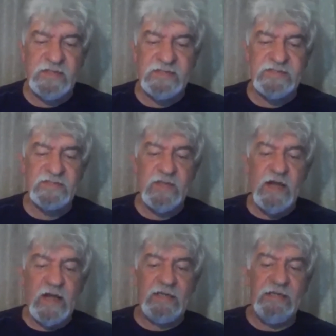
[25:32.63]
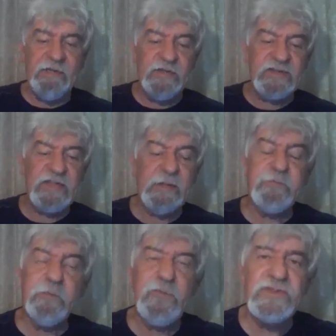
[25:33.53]
He says, I can never escape
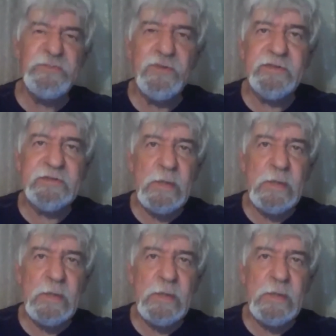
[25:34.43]
from your spirit.